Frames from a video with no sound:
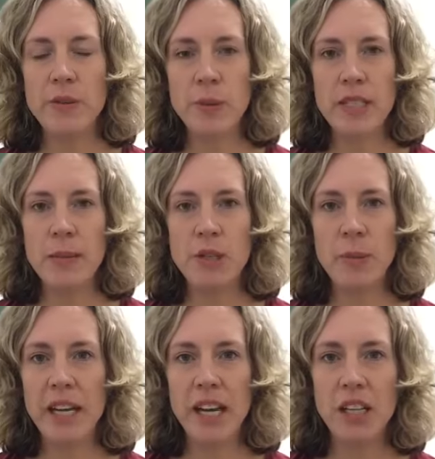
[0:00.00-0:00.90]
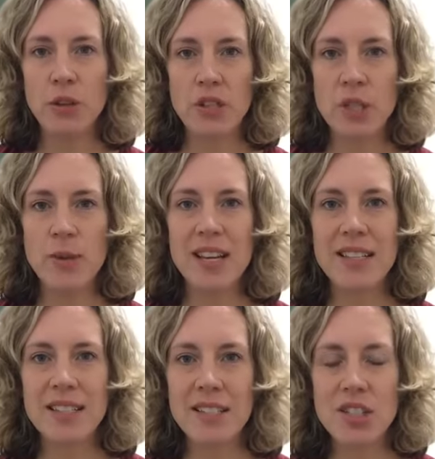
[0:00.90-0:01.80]
We seem to be getting lost with our
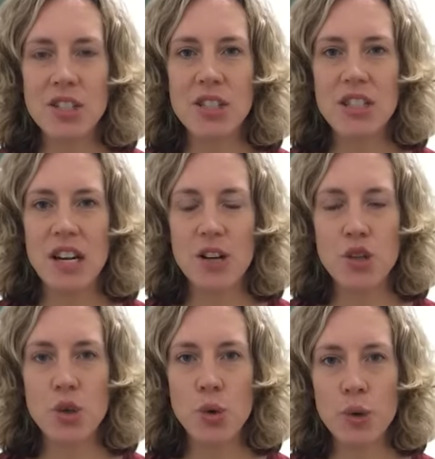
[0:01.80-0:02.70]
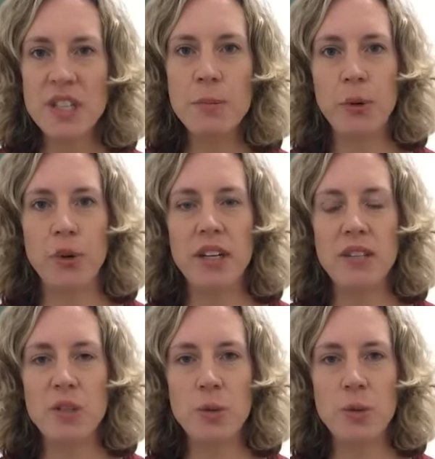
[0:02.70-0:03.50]
decisions and our choice points,